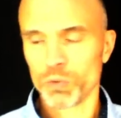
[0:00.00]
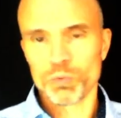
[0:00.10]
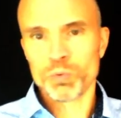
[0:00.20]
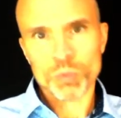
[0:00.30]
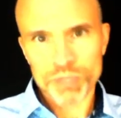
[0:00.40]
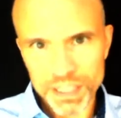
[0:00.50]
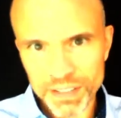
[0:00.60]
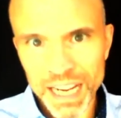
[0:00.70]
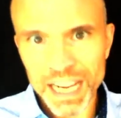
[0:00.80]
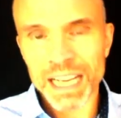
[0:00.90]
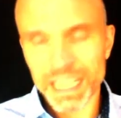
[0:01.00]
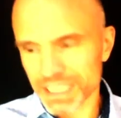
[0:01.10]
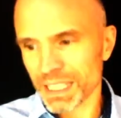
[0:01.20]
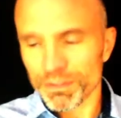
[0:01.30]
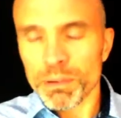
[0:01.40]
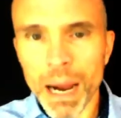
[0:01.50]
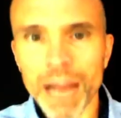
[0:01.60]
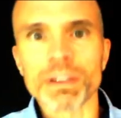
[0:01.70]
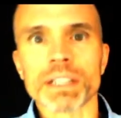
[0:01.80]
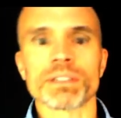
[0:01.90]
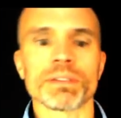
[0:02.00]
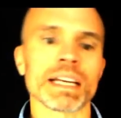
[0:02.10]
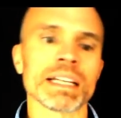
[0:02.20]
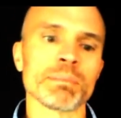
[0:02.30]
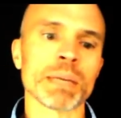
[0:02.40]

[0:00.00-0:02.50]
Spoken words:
Who says aye, aye except for pirates, right?